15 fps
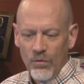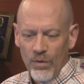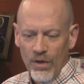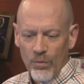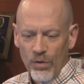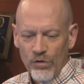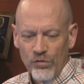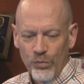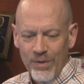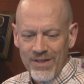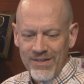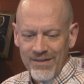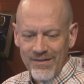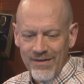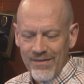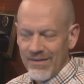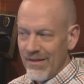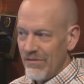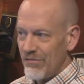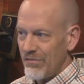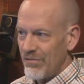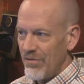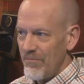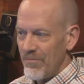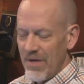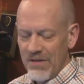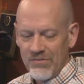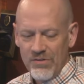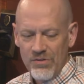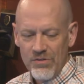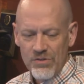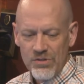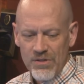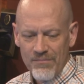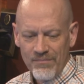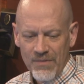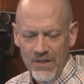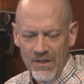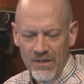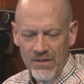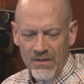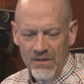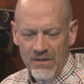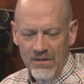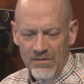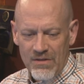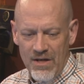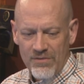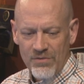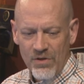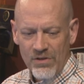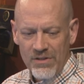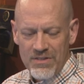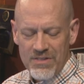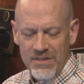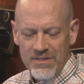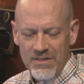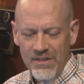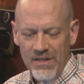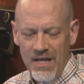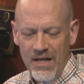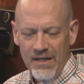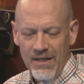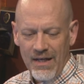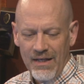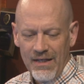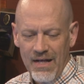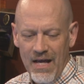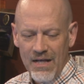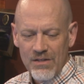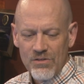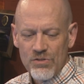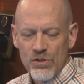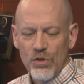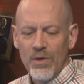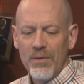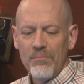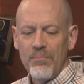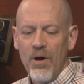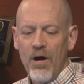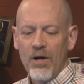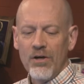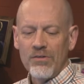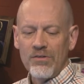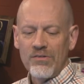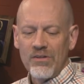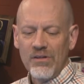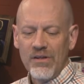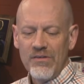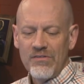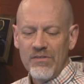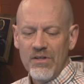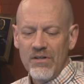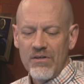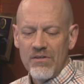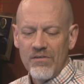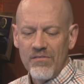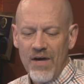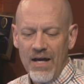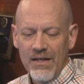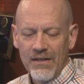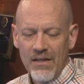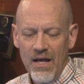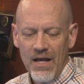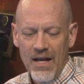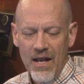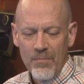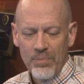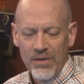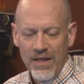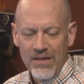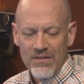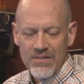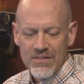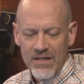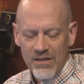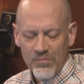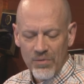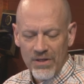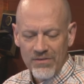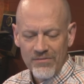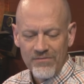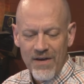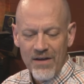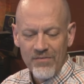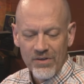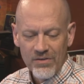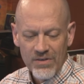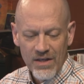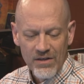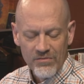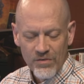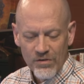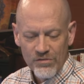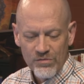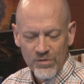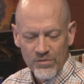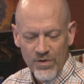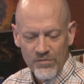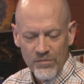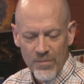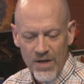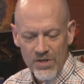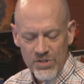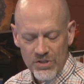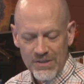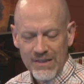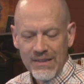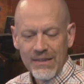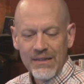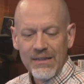we were tweeted this message. Dr. Oakley, 1689, due in part to listening to the dividing line, I plan to celebrate the 500th anniversary of the Reformation